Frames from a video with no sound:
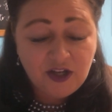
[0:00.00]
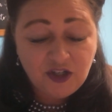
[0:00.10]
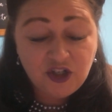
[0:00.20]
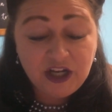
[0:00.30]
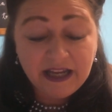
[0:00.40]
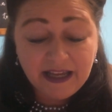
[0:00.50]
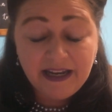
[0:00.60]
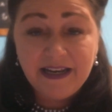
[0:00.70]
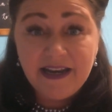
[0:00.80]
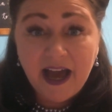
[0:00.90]

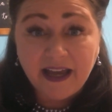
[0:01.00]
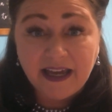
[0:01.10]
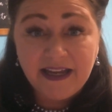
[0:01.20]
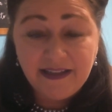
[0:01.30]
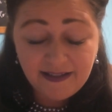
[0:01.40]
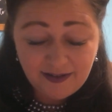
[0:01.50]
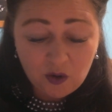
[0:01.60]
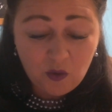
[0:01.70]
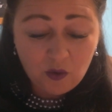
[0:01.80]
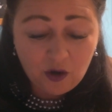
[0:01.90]
chicken nuggets
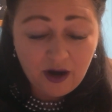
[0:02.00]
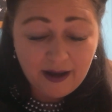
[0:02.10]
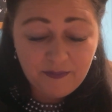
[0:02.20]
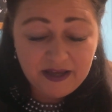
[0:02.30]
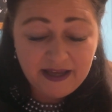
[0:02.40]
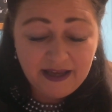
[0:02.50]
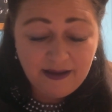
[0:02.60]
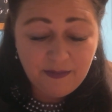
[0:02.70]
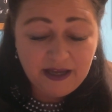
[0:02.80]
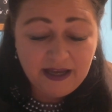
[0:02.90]
or a
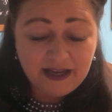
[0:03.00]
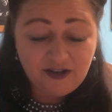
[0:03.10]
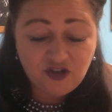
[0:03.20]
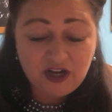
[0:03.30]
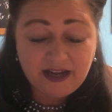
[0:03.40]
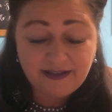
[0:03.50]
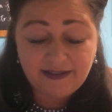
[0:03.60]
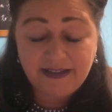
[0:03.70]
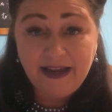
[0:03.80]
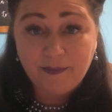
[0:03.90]
PB&J
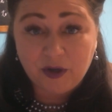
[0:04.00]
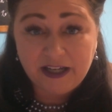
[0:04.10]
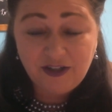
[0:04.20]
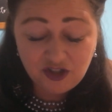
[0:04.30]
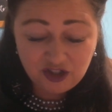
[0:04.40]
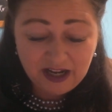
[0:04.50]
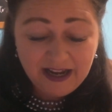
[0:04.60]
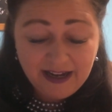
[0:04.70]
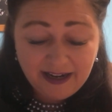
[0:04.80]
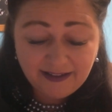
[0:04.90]
sandwich.
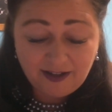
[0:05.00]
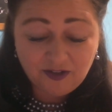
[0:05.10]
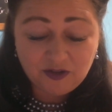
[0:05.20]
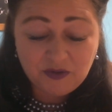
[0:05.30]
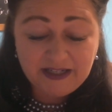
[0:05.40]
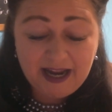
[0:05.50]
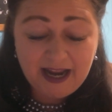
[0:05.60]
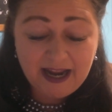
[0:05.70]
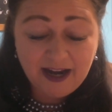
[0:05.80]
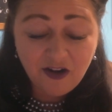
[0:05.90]
It's also
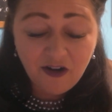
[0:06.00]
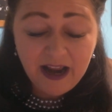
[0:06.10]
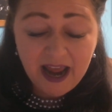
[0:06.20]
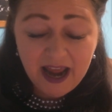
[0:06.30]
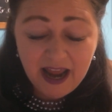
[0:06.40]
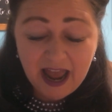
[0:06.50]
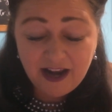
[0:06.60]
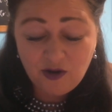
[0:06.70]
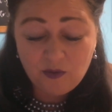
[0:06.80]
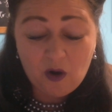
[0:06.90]
tater day
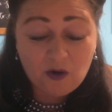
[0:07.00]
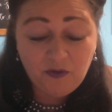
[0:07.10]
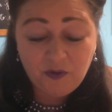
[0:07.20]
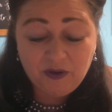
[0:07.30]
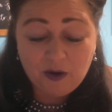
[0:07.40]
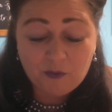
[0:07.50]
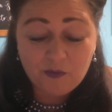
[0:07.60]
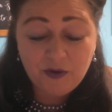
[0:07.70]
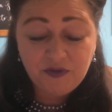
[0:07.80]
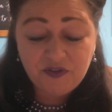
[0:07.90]
and you also get
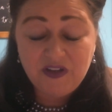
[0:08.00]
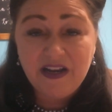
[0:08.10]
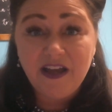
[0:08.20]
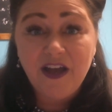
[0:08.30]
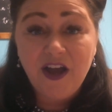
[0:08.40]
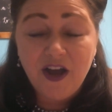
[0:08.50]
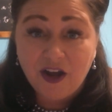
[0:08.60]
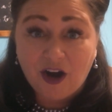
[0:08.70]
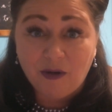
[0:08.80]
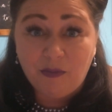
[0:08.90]
roasted
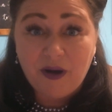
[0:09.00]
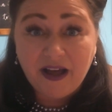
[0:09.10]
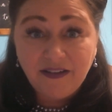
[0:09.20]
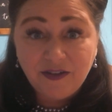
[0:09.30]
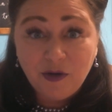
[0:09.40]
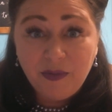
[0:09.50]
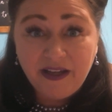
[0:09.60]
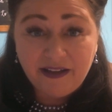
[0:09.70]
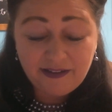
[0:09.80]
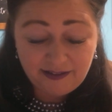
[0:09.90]
garbanzo
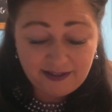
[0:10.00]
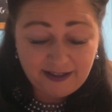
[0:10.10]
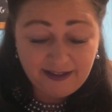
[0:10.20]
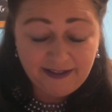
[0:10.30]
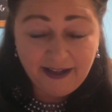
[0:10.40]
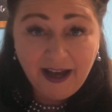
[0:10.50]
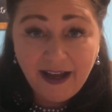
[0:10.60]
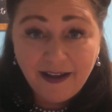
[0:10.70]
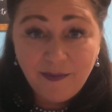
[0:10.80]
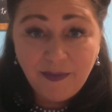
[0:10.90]
beans.
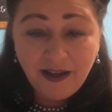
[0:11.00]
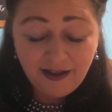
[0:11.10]
Yum.